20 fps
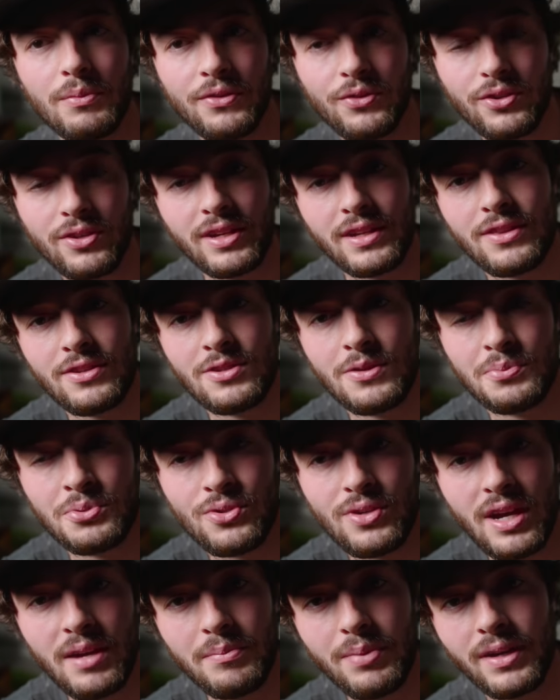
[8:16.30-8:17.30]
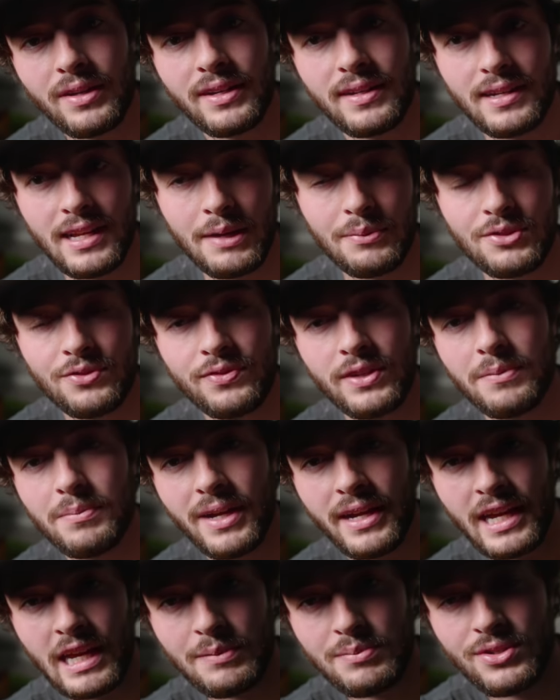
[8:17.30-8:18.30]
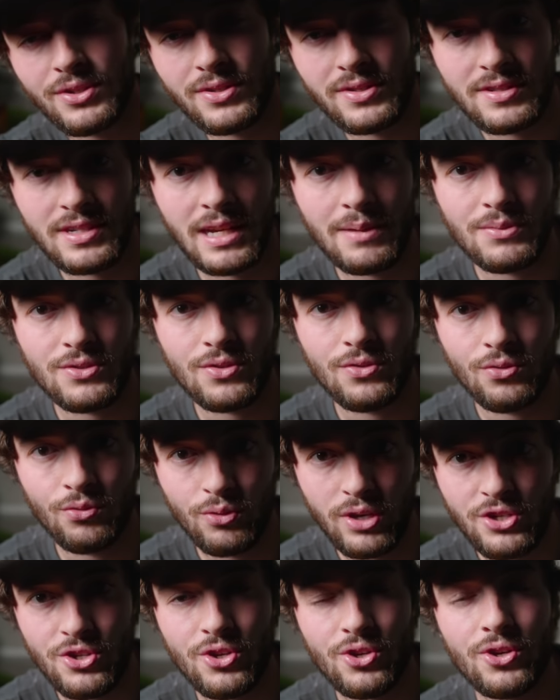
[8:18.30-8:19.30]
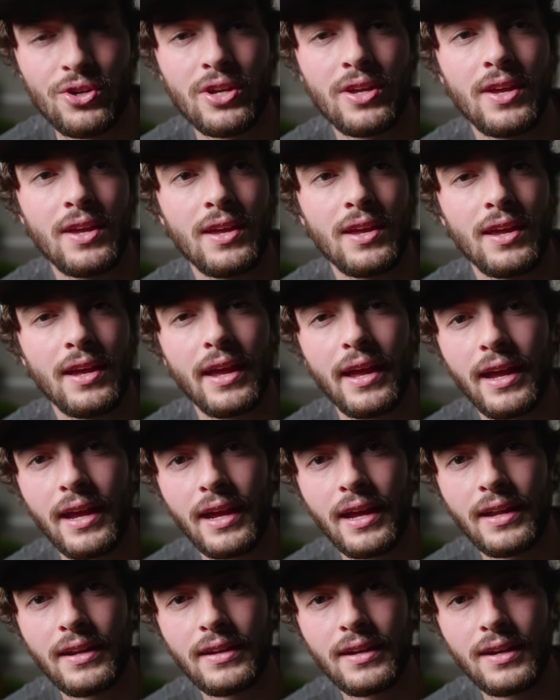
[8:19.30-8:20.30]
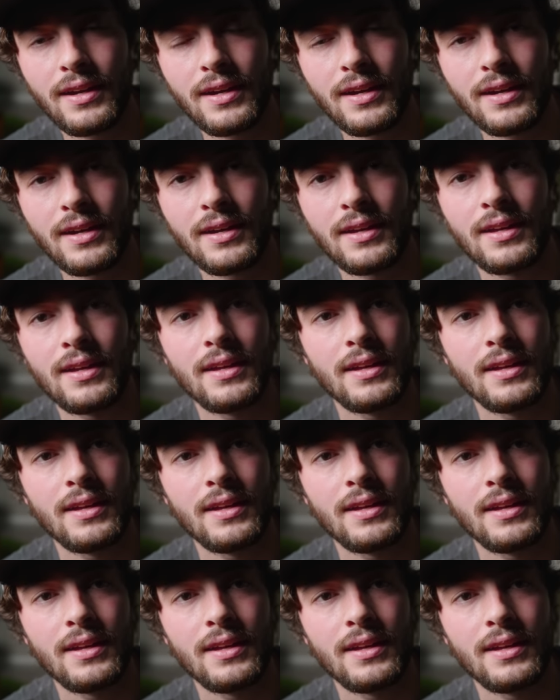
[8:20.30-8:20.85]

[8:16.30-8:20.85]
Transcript: mean, you click the subscribe button, it helps feed my hamster. His name's Richard, and uh,